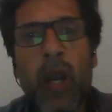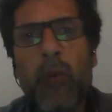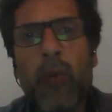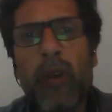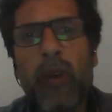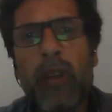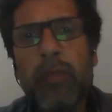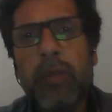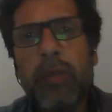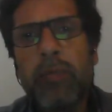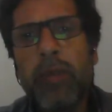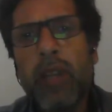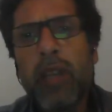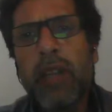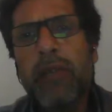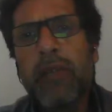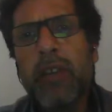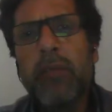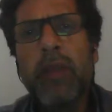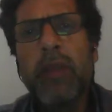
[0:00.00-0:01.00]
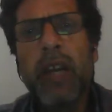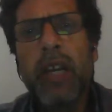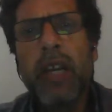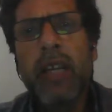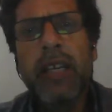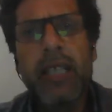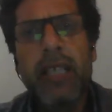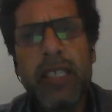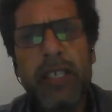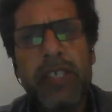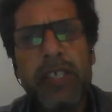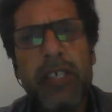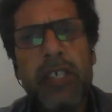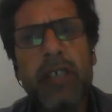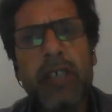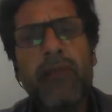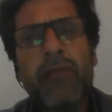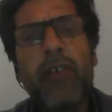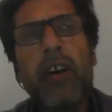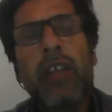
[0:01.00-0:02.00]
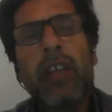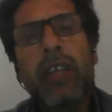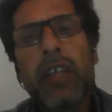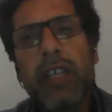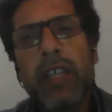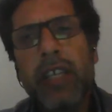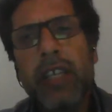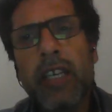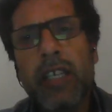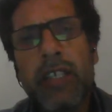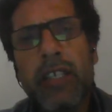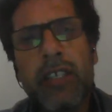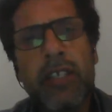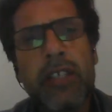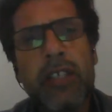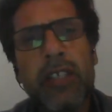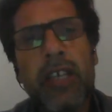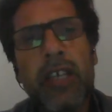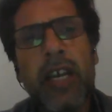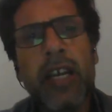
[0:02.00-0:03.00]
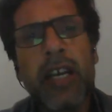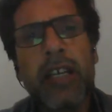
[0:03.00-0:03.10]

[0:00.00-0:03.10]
When a people living by a culture, following a religion,